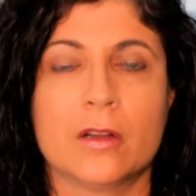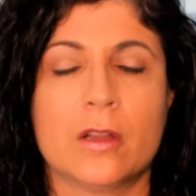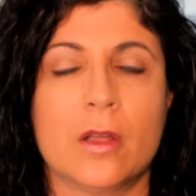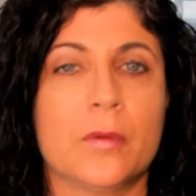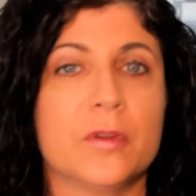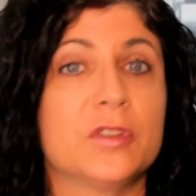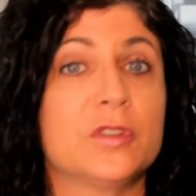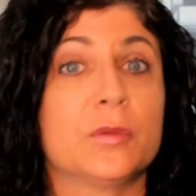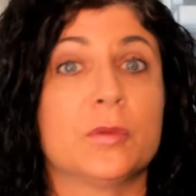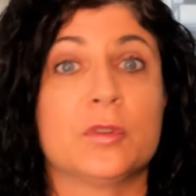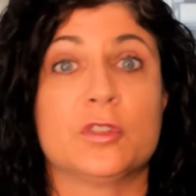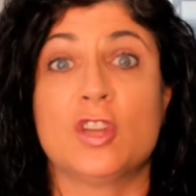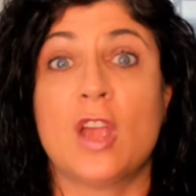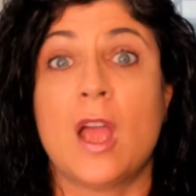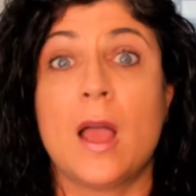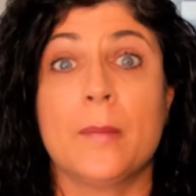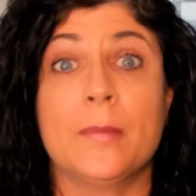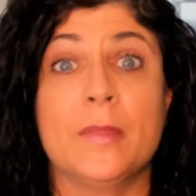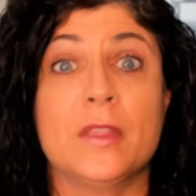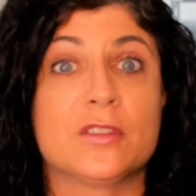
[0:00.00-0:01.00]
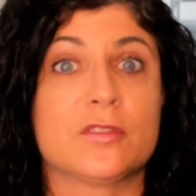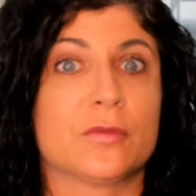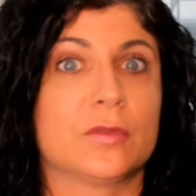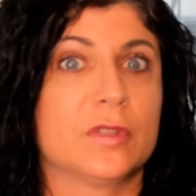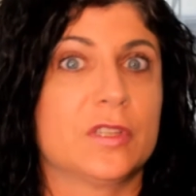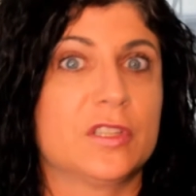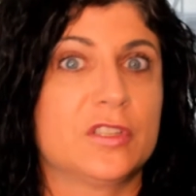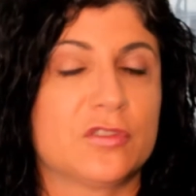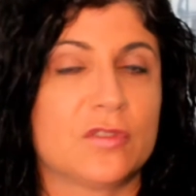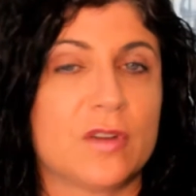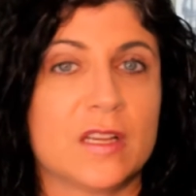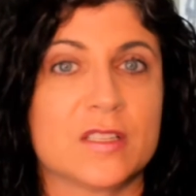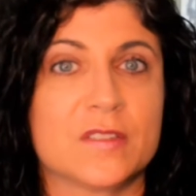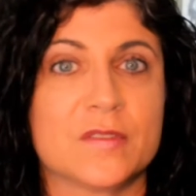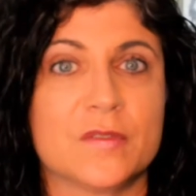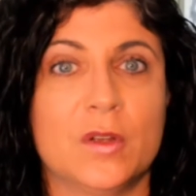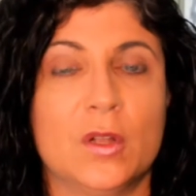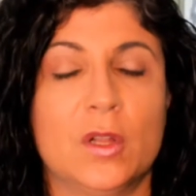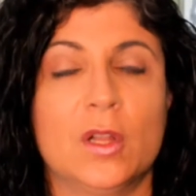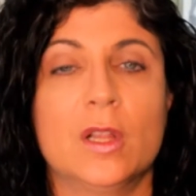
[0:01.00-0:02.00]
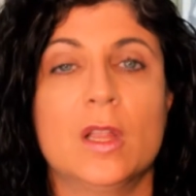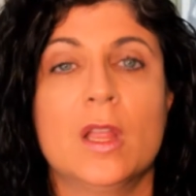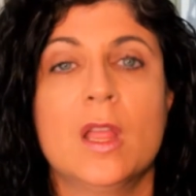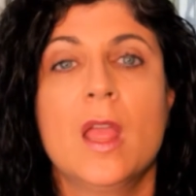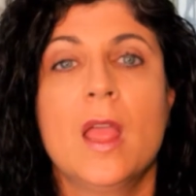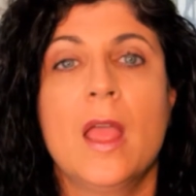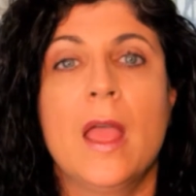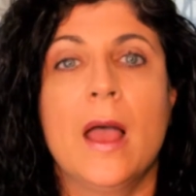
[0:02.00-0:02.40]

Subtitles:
going to a job that's really stressful,